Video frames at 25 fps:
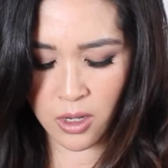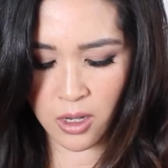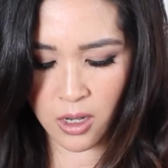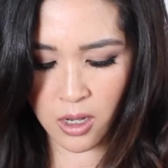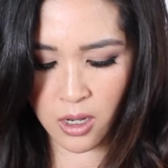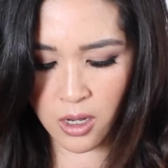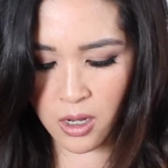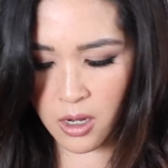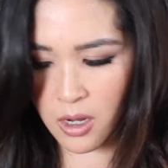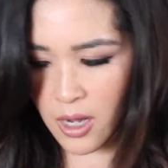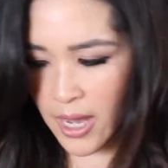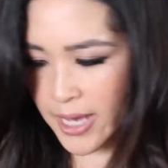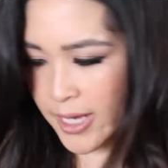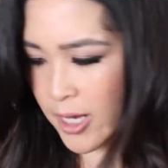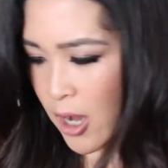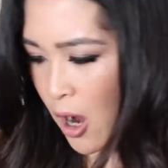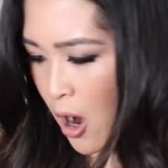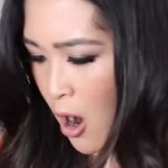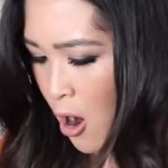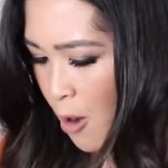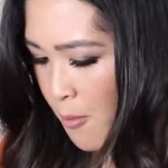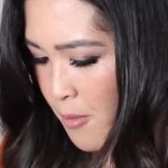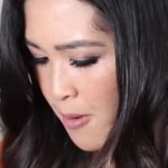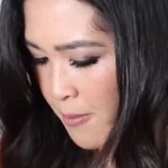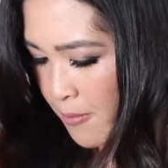oh, I
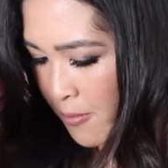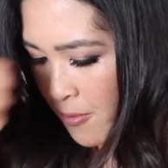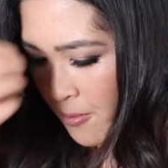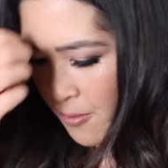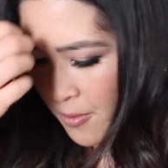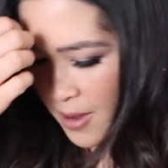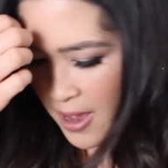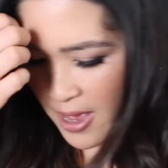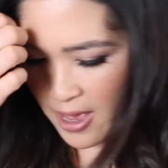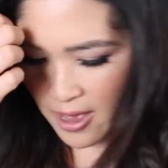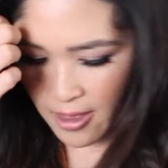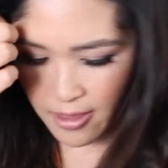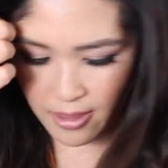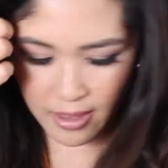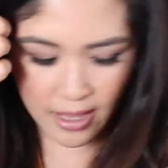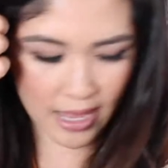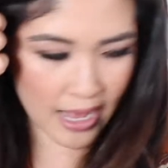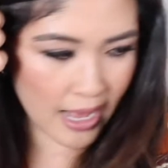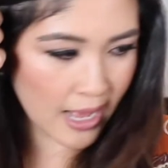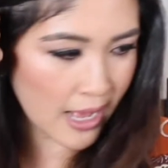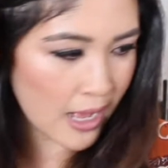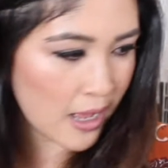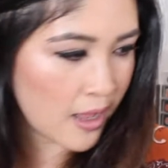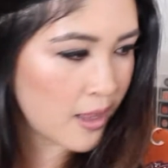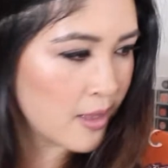can't remember where,
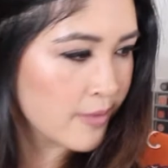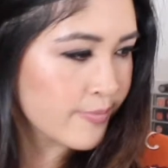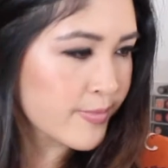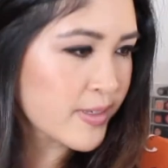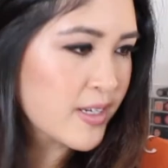how,